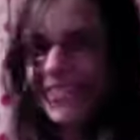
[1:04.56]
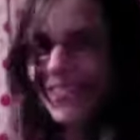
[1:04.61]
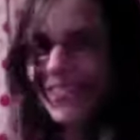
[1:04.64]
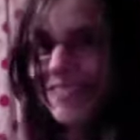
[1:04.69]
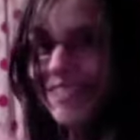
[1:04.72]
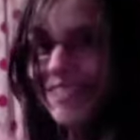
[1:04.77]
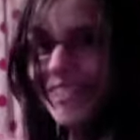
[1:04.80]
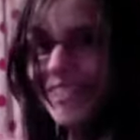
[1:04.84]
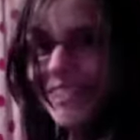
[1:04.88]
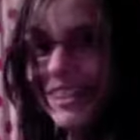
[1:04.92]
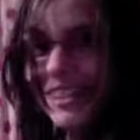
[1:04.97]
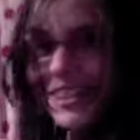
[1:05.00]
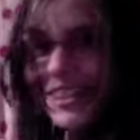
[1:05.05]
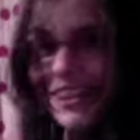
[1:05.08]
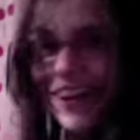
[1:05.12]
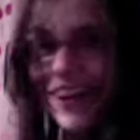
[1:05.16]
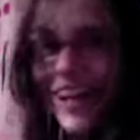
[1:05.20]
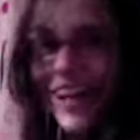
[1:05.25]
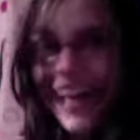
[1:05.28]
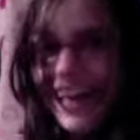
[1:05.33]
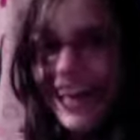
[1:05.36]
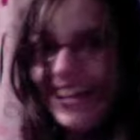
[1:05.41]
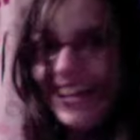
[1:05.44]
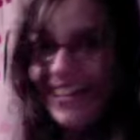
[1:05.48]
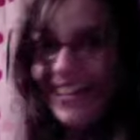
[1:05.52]
stick your
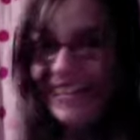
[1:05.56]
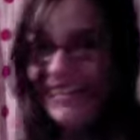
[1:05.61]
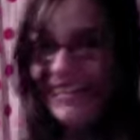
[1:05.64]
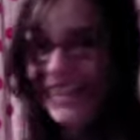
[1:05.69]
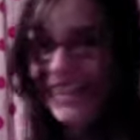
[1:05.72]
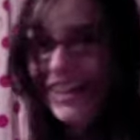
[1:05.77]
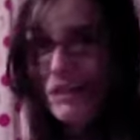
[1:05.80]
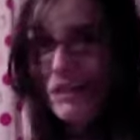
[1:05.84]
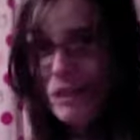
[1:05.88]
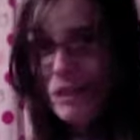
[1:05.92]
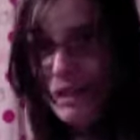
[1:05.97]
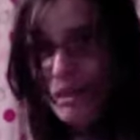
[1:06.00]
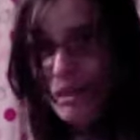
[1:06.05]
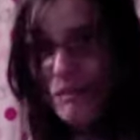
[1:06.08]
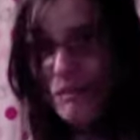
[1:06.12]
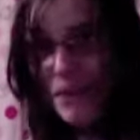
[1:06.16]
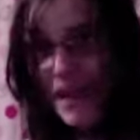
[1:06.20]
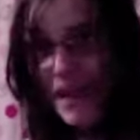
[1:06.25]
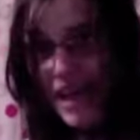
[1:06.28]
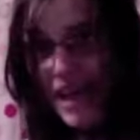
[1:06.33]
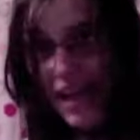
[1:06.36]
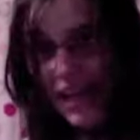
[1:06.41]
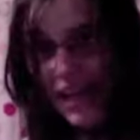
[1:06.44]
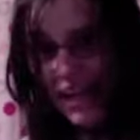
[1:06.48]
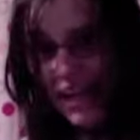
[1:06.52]
head in the in the
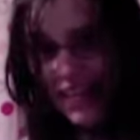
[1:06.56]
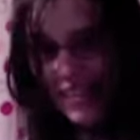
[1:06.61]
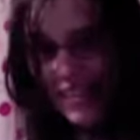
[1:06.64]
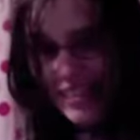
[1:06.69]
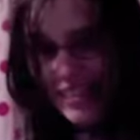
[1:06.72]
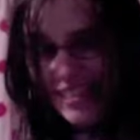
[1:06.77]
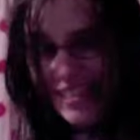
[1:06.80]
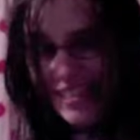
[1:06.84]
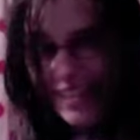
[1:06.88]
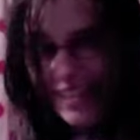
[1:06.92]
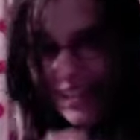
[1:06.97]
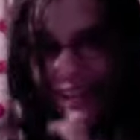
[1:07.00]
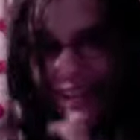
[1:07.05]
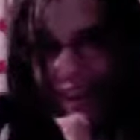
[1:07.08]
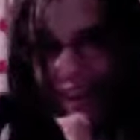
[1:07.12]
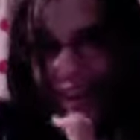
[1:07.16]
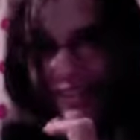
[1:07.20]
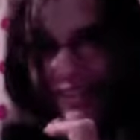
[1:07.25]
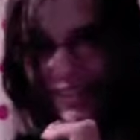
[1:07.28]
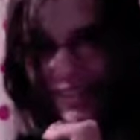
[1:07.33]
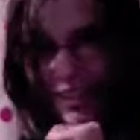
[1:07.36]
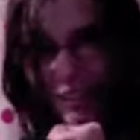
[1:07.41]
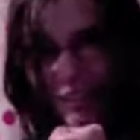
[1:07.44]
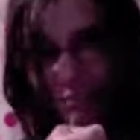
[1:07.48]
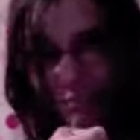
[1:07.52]
bag. You stick your head in
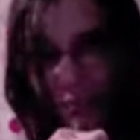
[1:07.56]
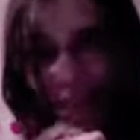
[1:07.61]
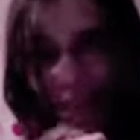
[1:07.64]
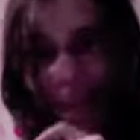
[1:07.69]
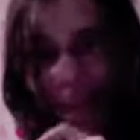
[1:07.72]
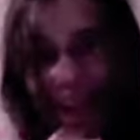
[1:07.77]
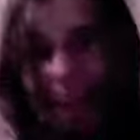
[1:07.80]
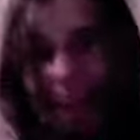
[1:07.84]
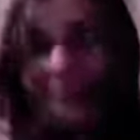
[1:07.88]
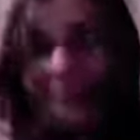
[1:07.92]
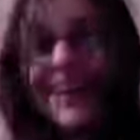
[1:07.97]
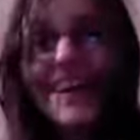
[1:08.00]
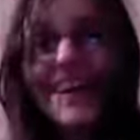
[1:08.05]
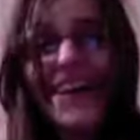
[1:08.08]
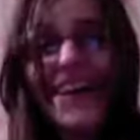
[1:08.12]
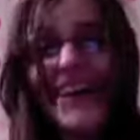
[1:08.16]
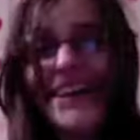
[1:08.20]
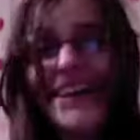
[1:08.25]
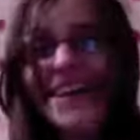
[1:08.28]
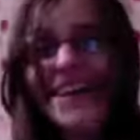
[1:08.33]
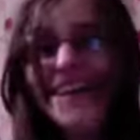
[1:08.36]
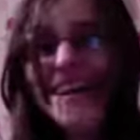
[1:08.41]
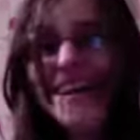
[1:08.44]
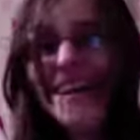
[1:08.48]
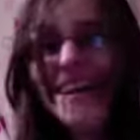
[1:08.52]
this bag,
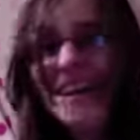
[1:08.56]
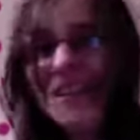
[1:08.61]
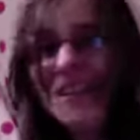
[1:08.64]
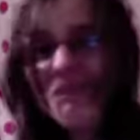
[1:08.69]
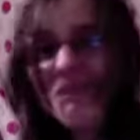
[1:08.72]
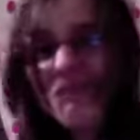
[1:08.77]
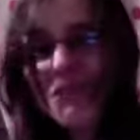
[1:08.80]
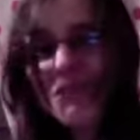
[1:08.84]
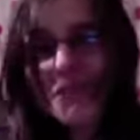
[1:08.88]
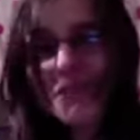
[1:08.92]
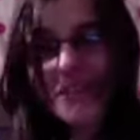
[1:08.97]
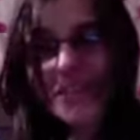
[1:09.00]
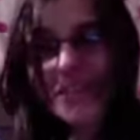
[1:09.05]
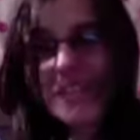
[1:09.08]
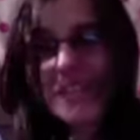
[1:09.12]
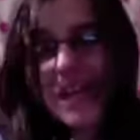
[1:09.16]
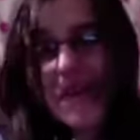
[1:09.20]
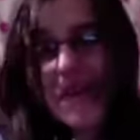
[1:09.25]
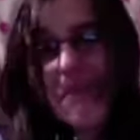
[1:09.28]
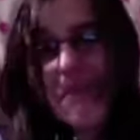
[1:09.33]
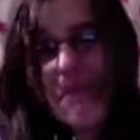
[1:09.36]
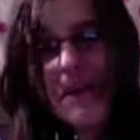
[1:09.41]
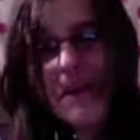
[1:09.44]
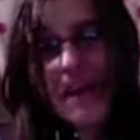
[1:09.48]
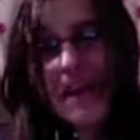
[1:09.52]
in the Fluttershy
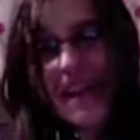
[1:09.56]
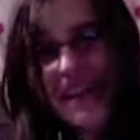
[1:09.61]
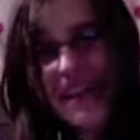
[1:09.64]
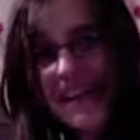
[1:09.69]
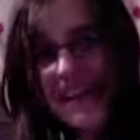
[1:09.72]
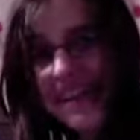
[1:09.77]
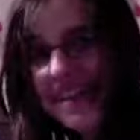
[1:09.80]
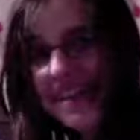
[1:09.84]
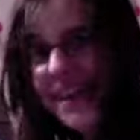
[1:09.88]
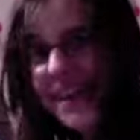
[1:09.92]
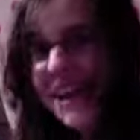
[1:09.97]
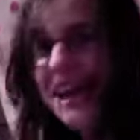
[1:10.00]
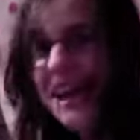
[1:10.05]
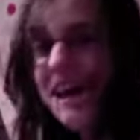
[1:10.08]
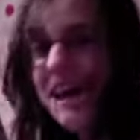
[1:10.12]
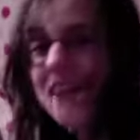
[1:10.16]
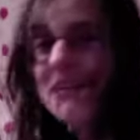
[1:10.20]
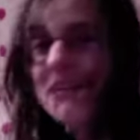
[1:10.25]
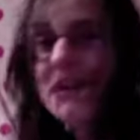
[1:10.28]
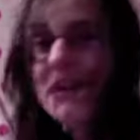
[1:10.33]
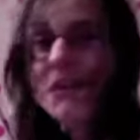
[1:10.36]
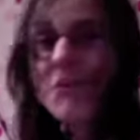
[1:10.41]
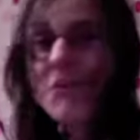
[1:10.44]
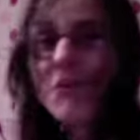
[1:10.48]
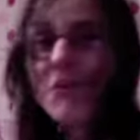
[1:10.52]
bag, and then
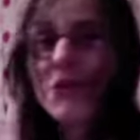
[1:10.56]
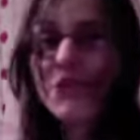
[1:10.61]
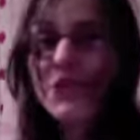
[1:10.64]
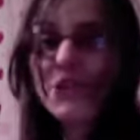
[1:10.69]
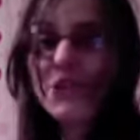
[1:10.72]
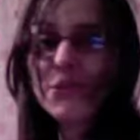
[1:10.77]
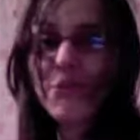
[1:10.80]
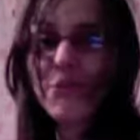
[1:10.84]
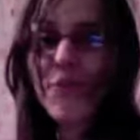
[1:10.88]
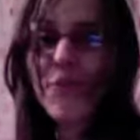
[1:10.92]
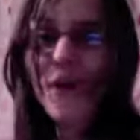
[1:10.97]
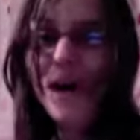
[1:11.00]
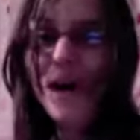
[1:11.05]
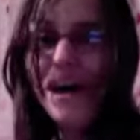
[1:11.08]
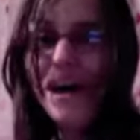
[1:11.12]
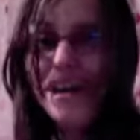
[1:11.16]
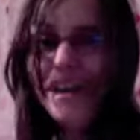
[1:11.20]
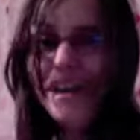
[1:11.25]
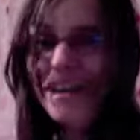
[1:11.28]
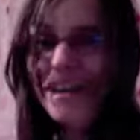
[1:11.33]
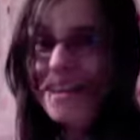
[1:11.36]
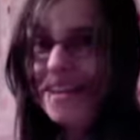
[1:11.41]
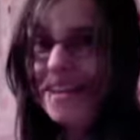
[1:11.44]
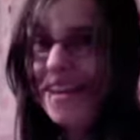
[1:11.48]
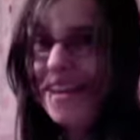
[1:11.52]
you put your body
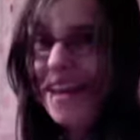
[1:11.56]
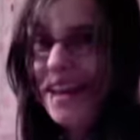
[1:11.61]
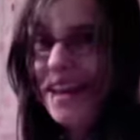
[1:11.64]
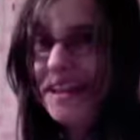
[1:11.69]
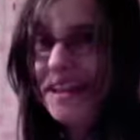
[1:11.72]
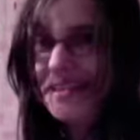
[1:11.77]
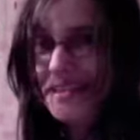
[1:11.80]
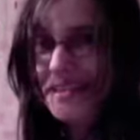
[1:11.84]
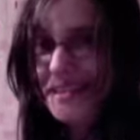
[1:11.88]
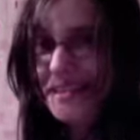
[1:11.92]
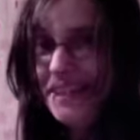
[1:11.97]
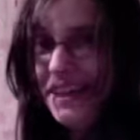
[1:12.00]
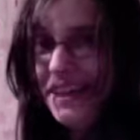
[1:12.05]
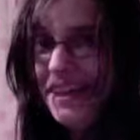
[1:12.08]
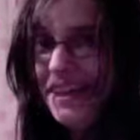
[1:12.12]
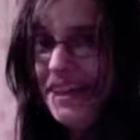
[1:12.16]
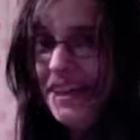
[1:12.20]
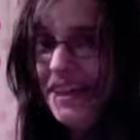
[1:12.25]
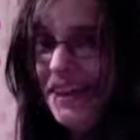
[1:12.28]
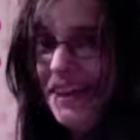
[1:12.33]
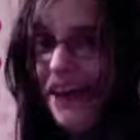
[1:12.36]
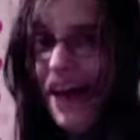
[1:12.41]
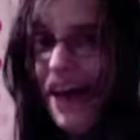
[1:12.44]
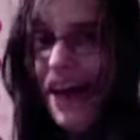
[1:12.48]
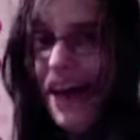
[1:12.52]
in this,
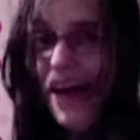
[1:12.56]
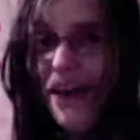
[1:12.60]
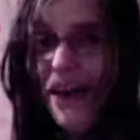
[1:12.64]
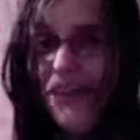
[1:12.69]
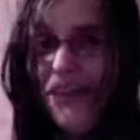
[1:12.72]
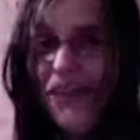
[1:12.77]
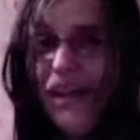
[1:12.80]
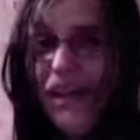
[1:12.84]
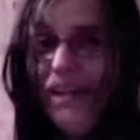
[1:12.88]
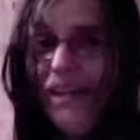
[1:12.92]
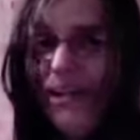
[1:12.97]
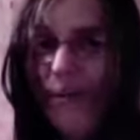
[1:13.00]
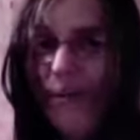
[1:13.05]
and then you